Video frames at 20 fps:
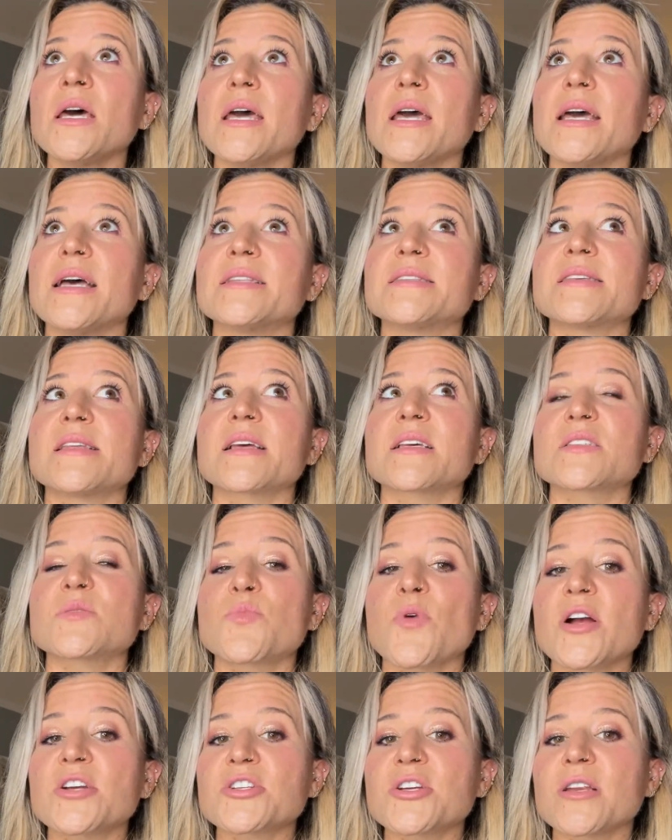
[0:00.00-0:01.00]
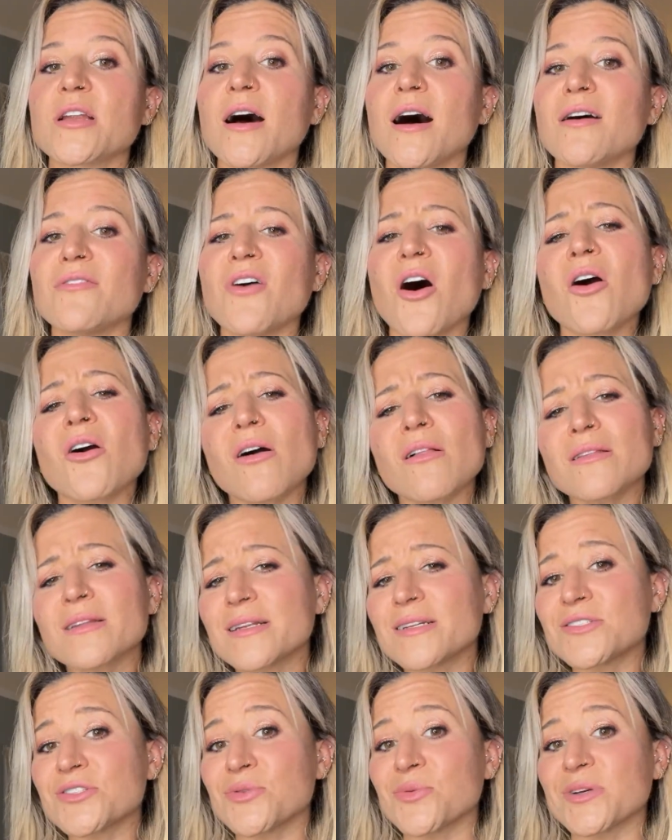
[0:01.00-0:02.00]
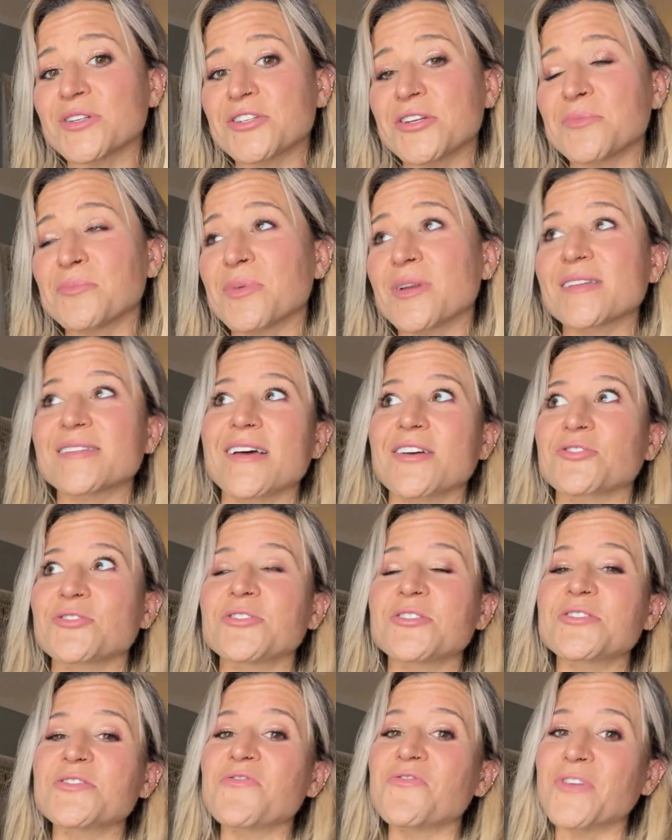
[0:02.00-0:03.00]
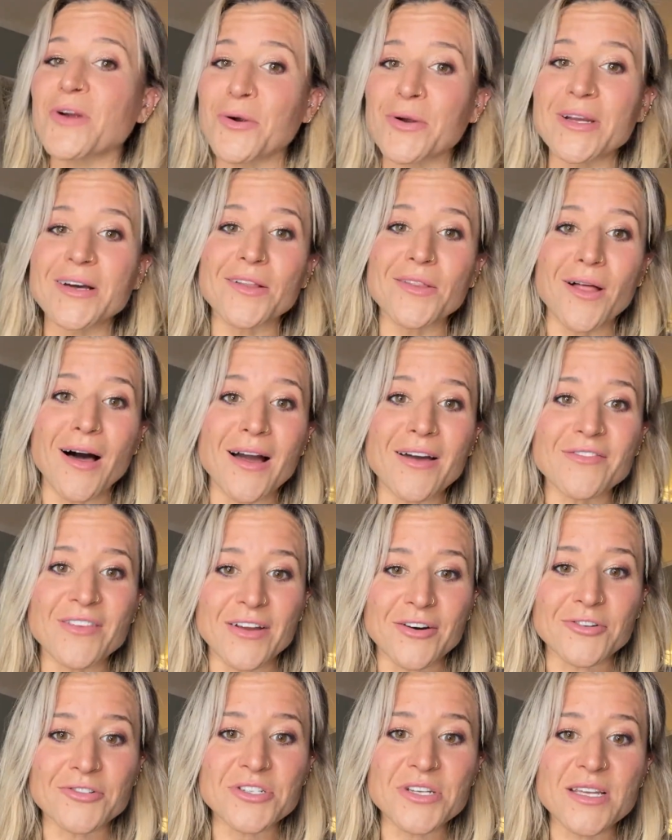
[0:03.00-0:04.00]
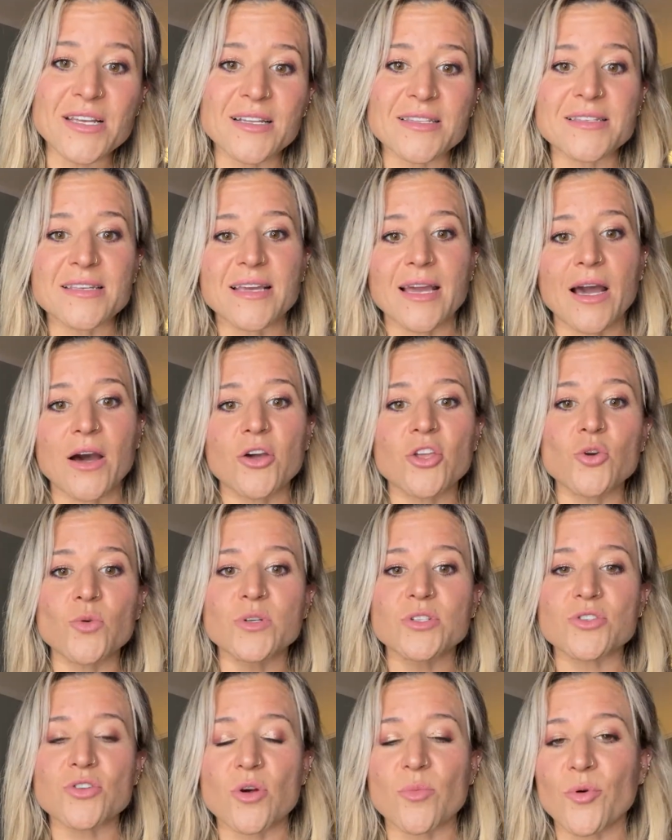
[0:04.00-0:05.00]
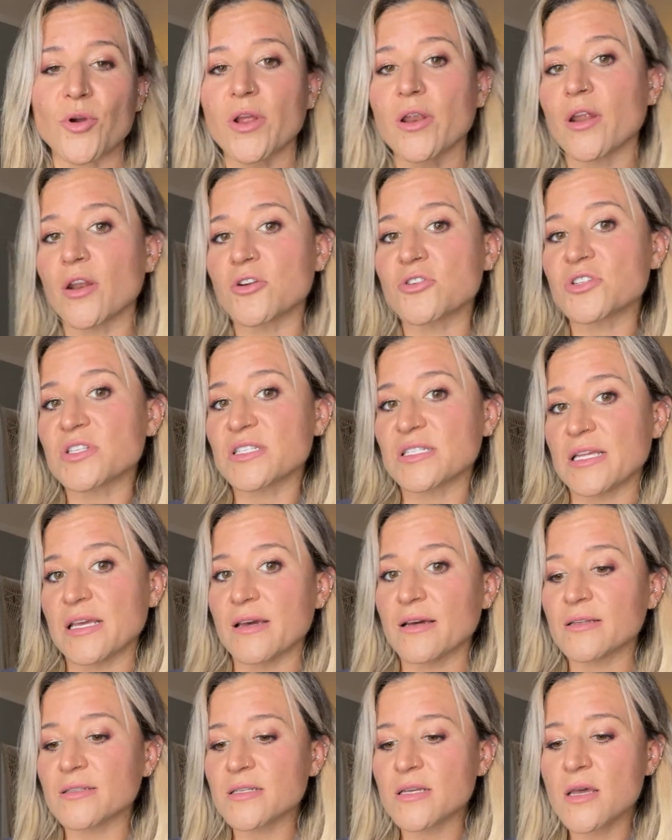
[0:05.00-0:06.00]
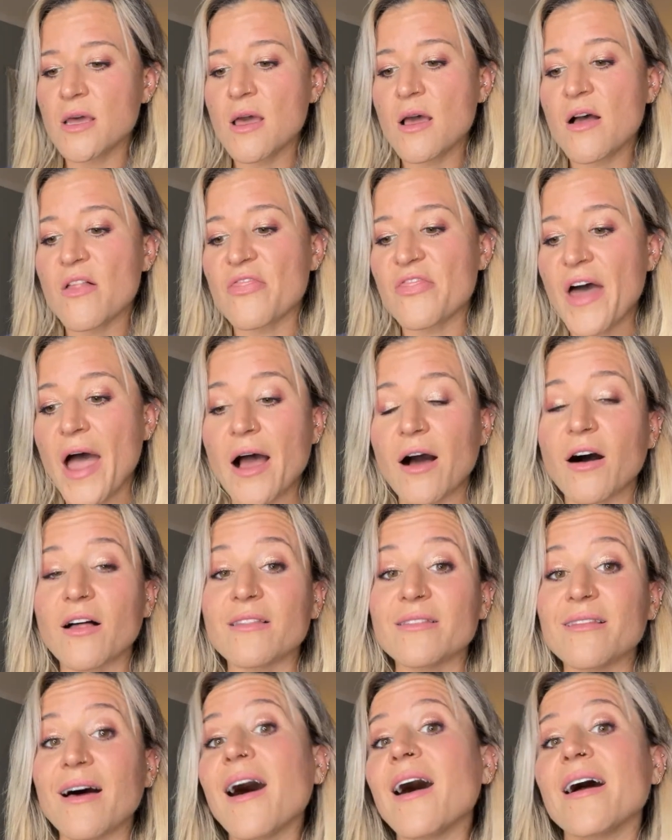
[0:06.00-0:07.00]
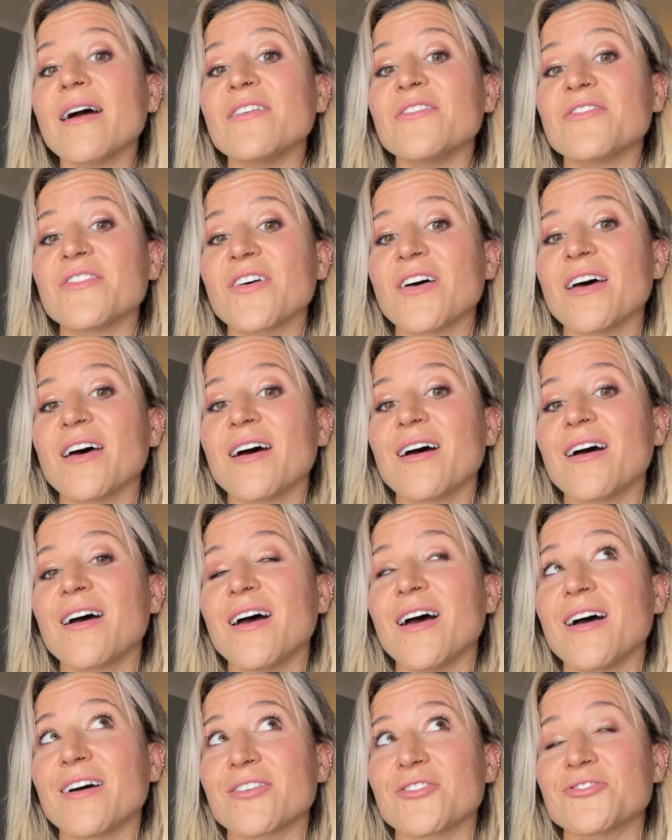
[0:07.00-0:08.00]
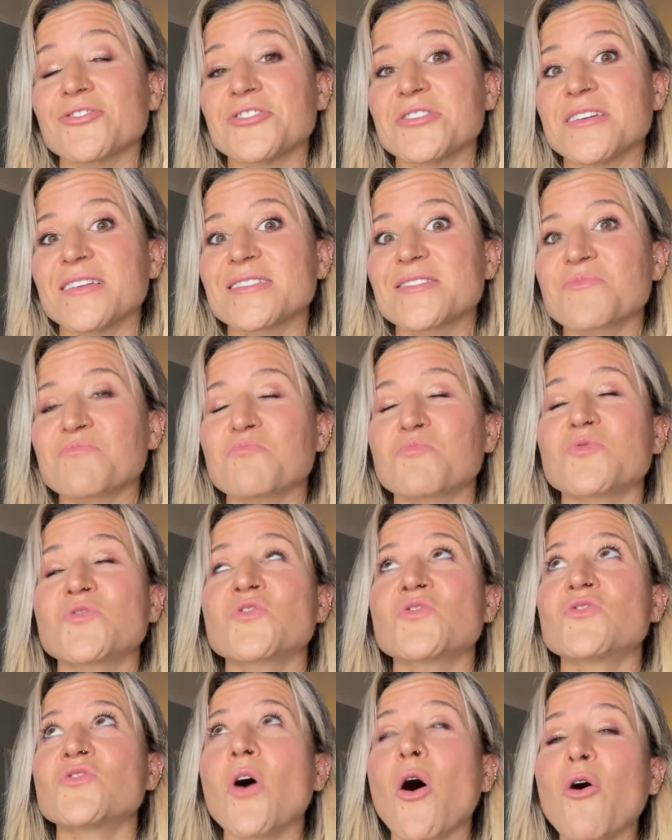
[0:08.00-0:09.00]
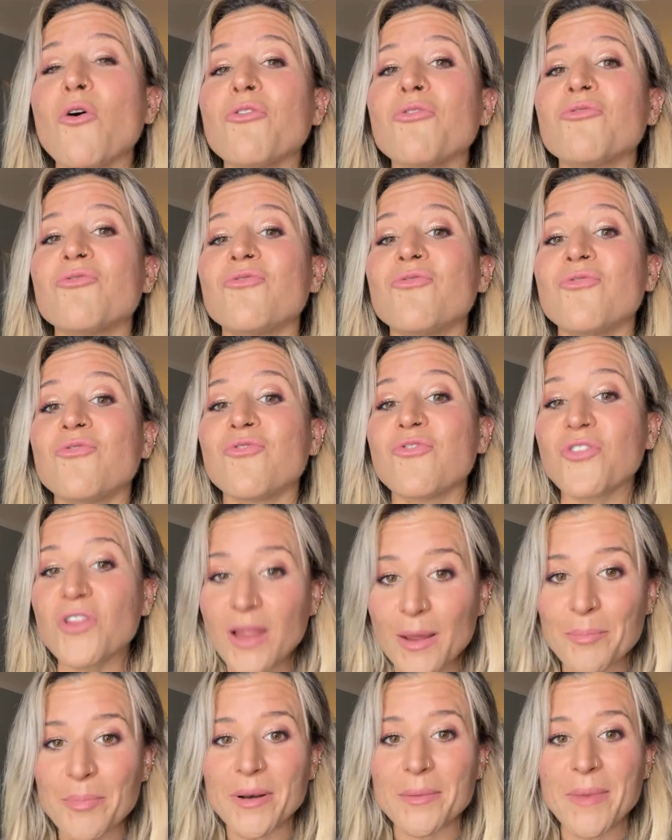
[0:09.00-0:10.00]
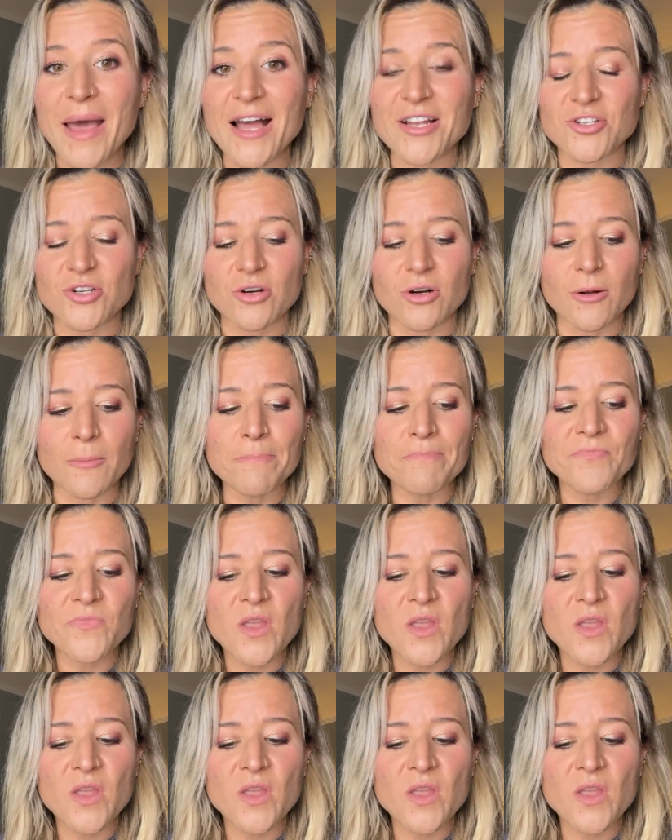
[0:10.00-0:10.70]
It's an expression of, I'll call it intuition, but it's actually just a very alive energy. And it's like how you interpret and understand that alive energy. It's so flippin' magical.